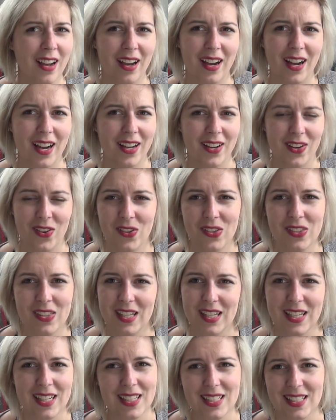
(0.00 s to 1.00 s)
I don't
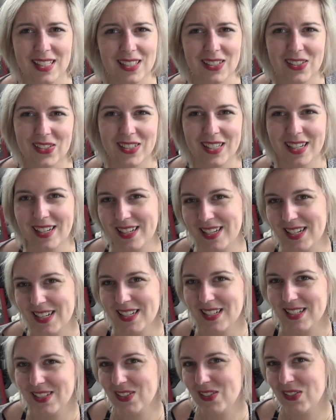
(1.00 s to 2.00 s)
think it's a good
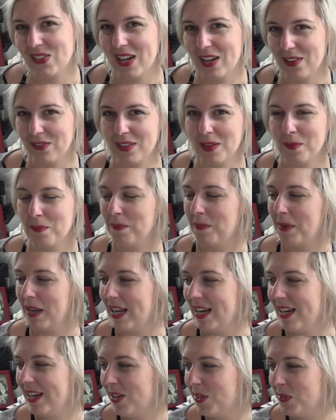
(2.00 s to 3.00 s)
idea to have them
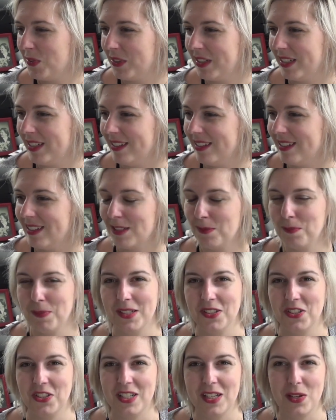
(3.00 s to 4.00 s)
play over here,
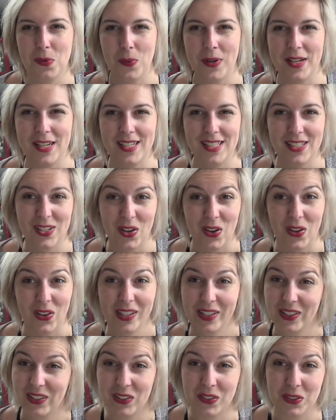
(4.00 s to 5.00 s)
especially when he's
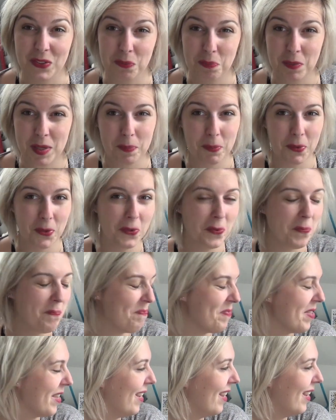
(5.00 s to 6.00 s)
calling a lot of people.
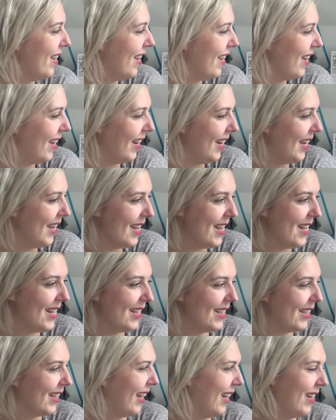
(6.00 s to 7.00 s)

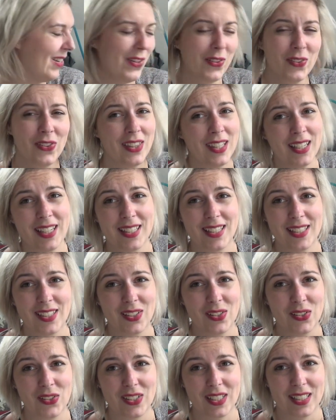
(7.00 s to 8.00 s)
And I don't think it's a
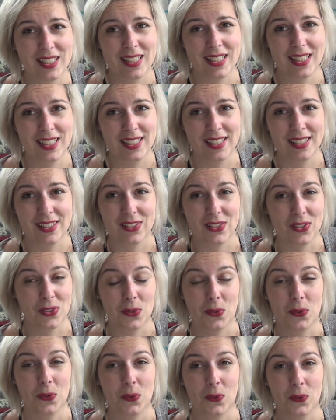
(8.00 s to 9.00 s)
good idea
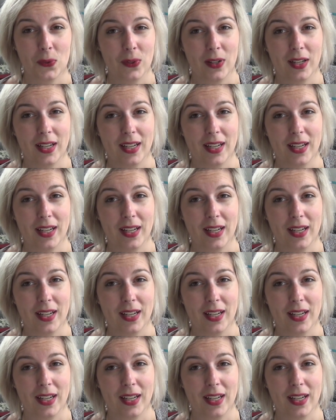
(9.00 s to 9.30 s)
to